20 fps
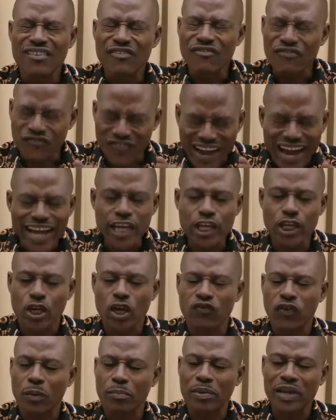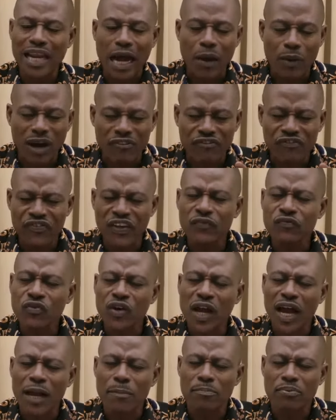Thank you for being our
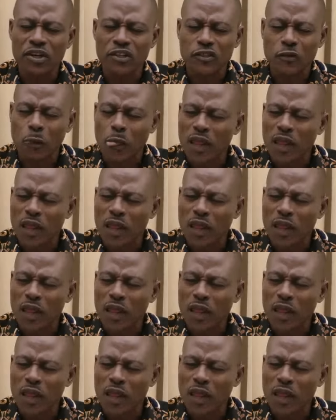faithful high priest.